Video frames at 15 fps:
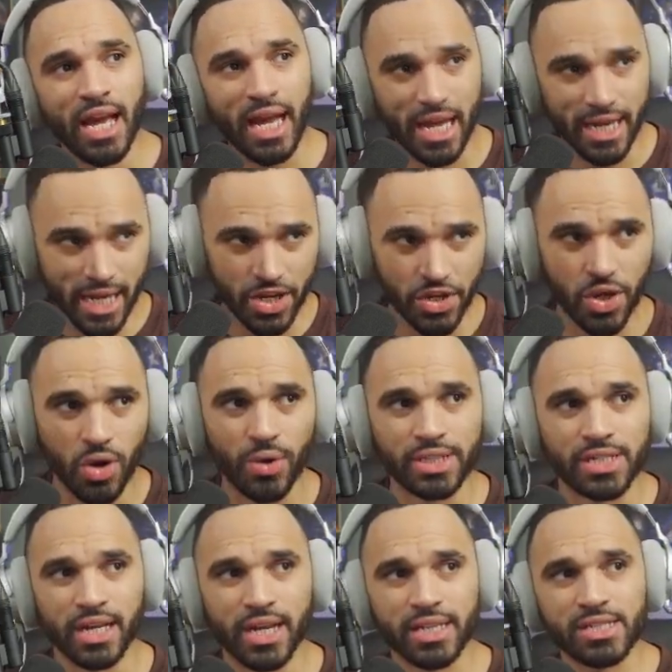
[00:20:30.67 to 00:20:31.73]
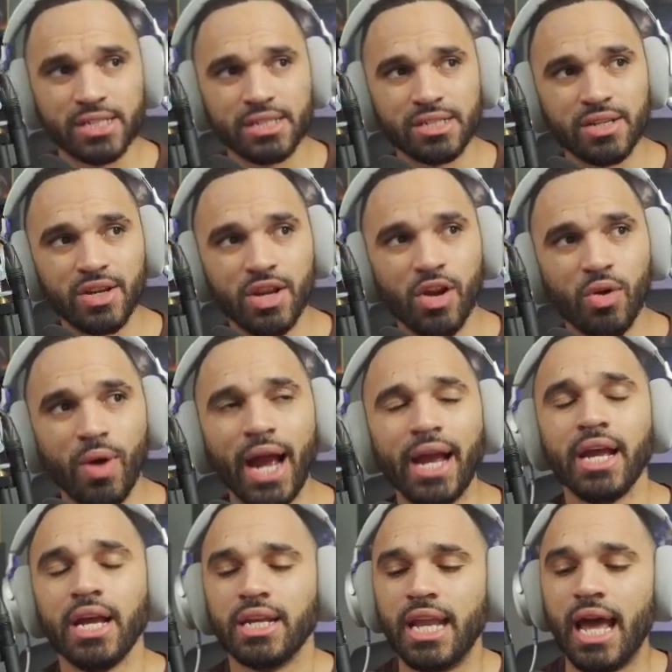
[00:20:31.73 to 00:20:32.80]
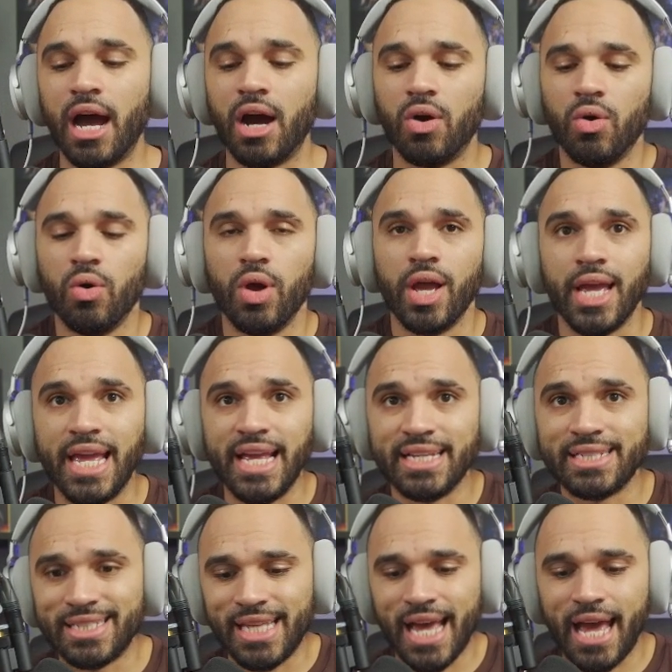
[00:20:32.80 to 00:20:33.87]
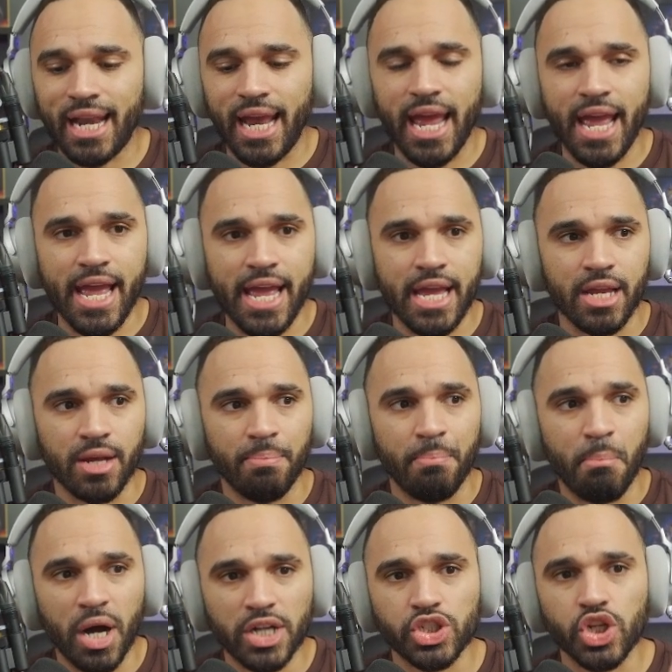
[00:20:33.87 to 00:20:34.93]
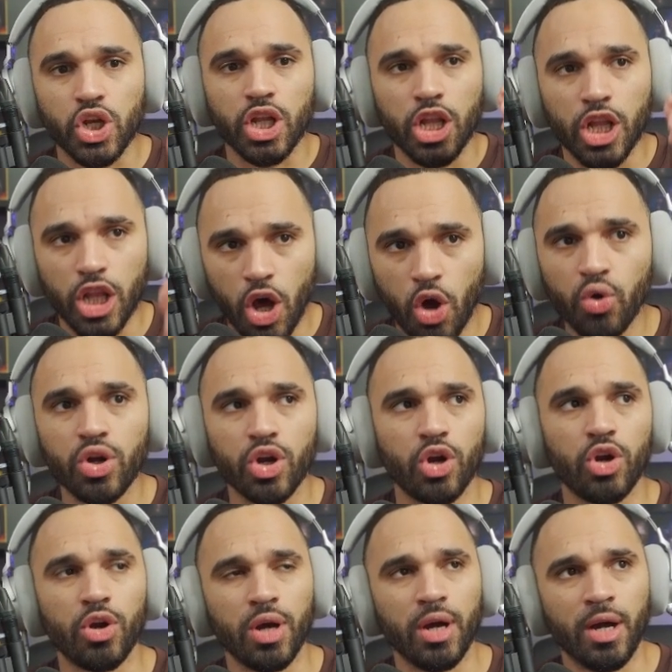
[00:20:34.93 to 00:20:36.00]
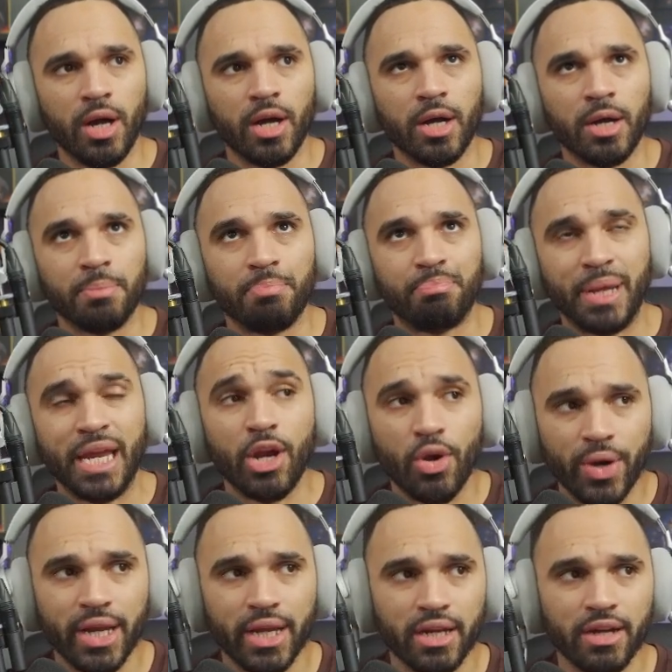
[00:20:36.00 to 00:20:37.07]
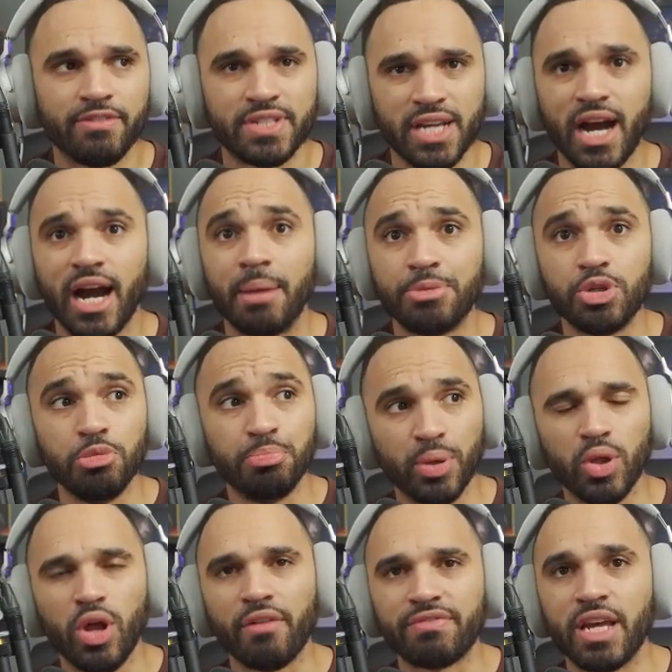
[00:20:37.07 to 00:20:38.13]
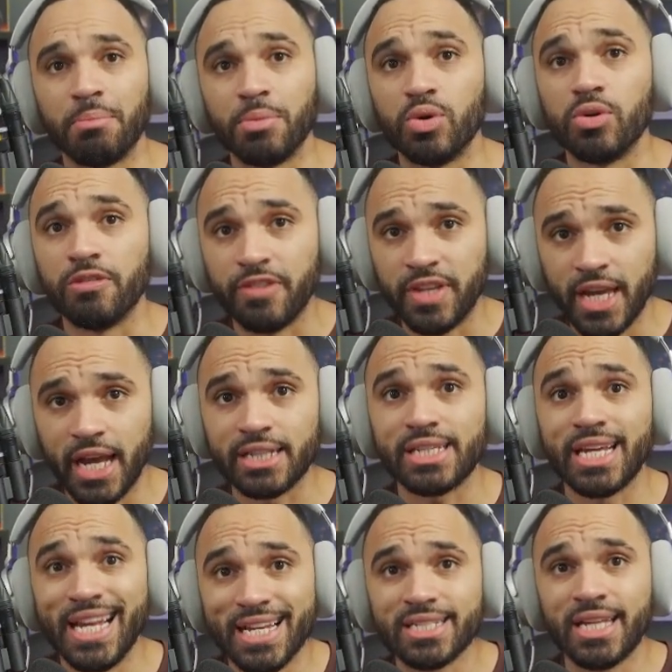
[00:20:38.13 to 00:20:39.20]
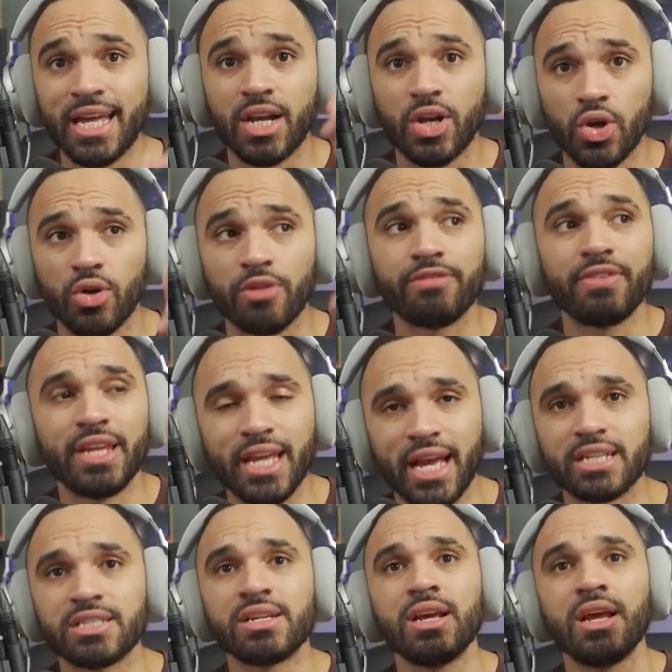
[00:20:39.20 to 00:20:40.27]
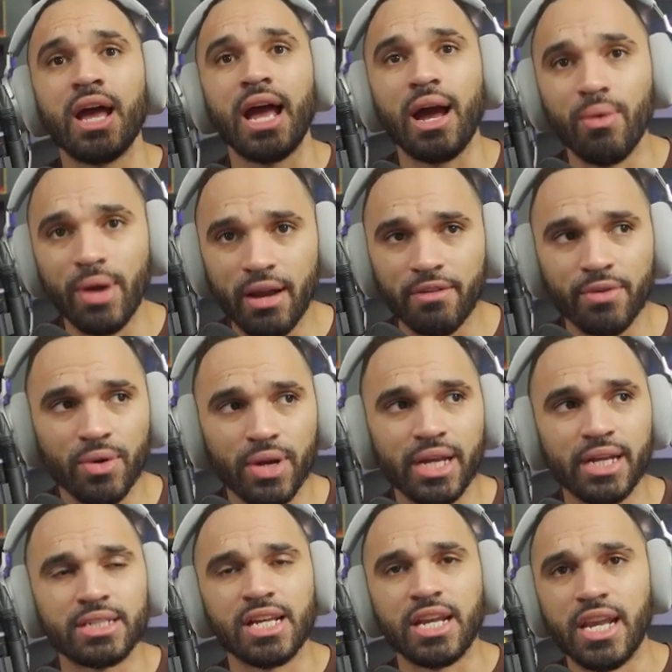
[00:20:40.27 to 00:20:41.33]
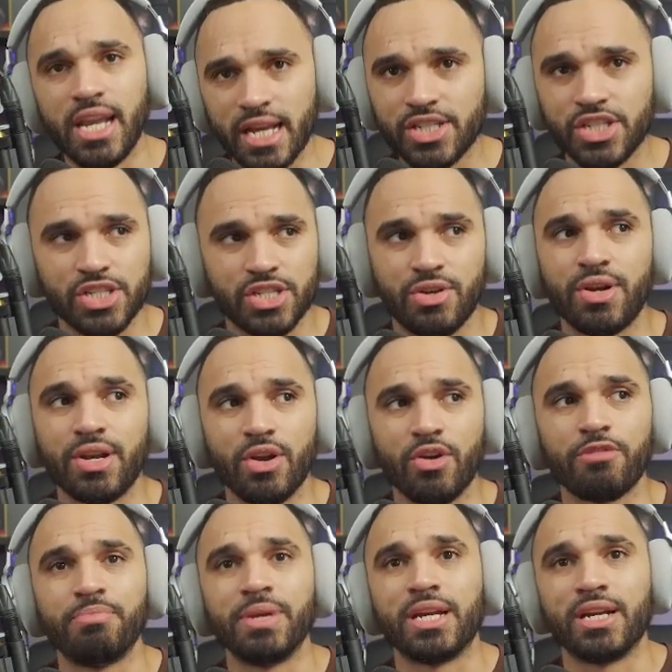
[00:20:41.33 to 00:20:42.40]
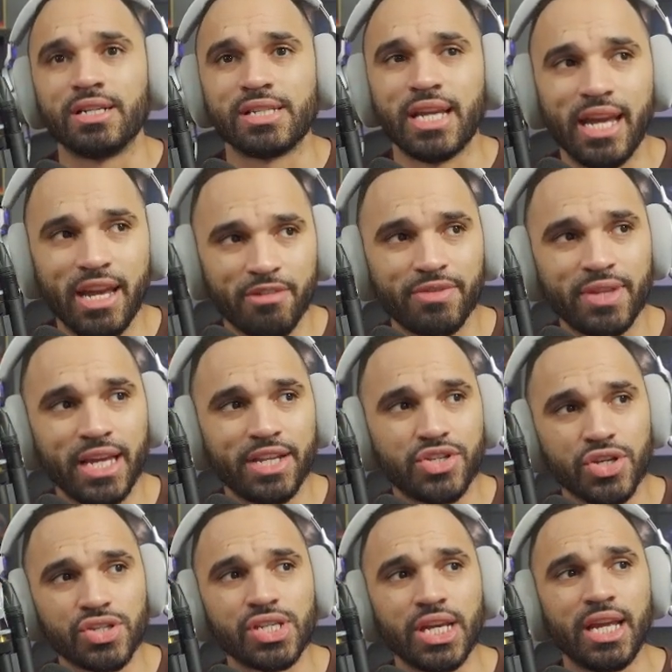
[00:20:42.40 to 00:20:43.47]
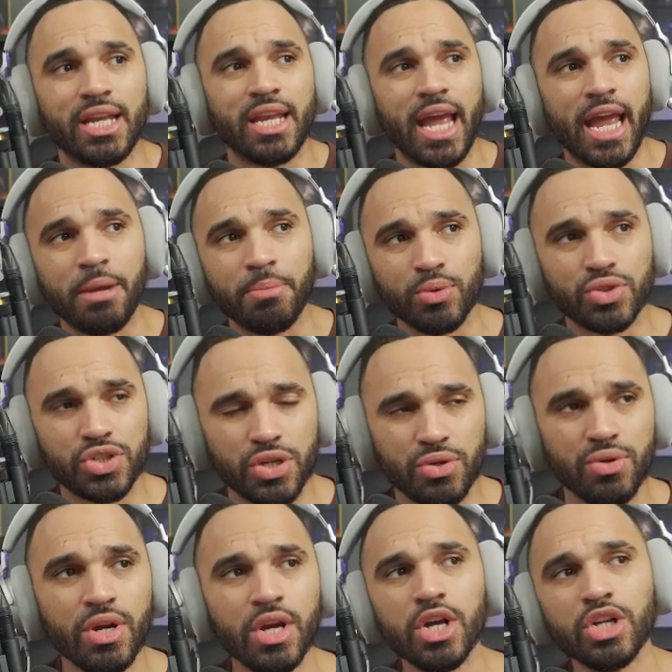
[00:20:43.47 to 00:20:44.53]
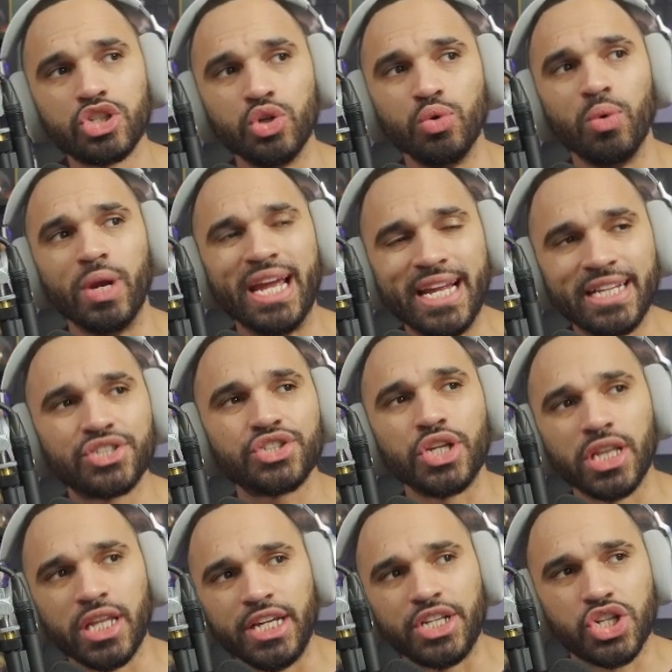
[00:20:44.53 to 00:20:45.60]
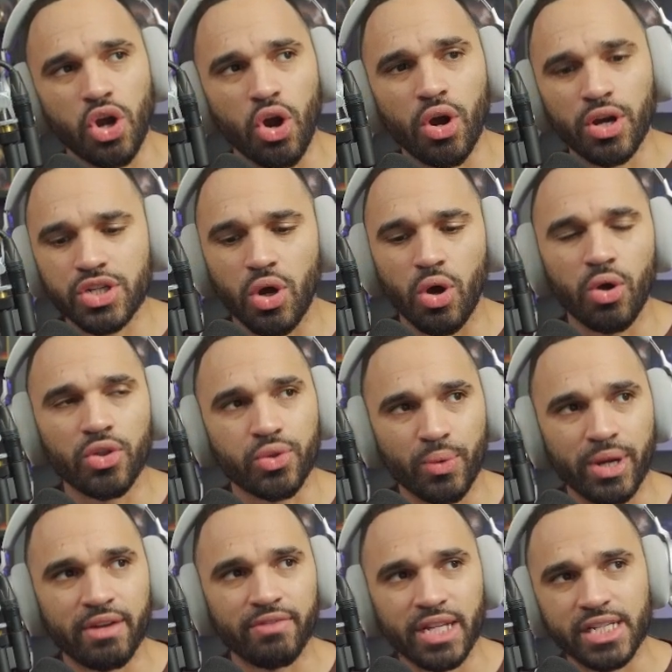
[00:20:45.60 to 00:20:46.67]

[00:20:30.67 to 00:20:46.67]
And then you go into this right now. Is that a much longer period of time to pull off that move? Yes. Is that a nerf? Yes. However, it is a necessary nerf, because if they just enabled you to instantly charge all three of